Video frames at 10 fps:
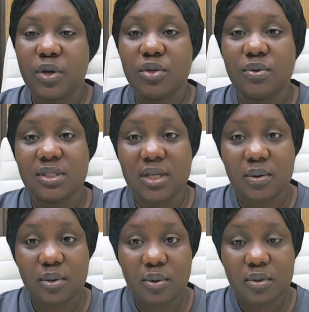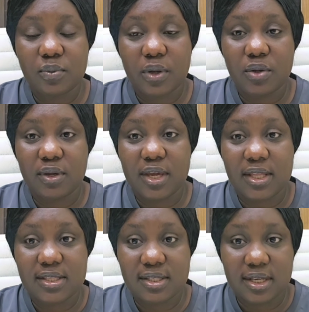you get
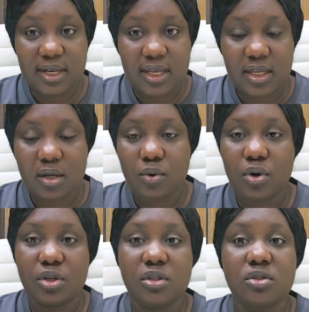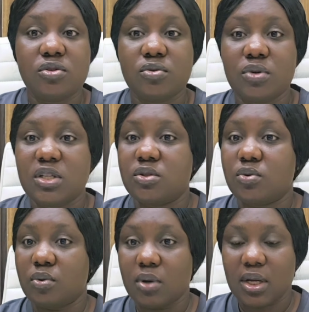the link, all you need to do is to
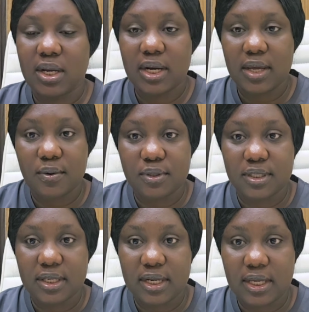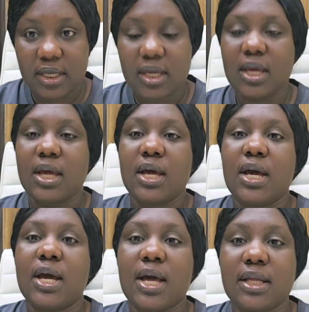click on the link
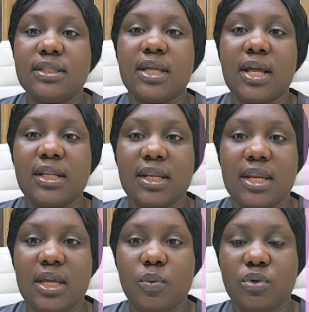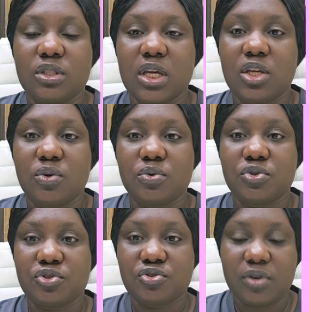and that link will take you
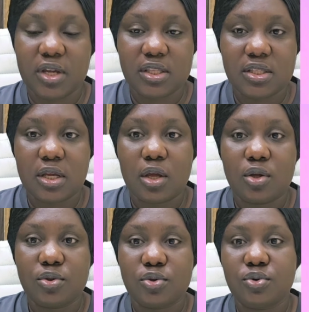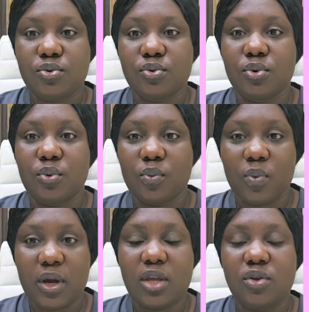straight to
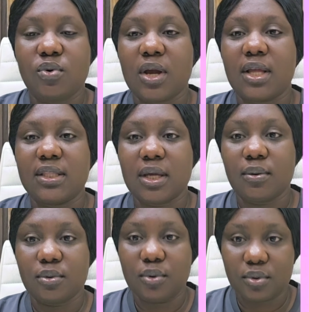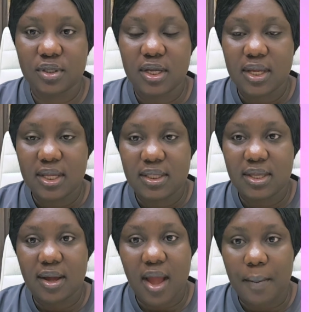where you can download the
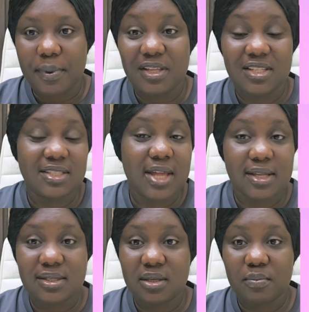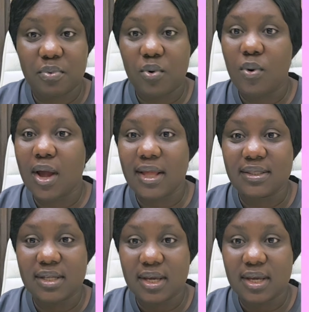app. It is that simple and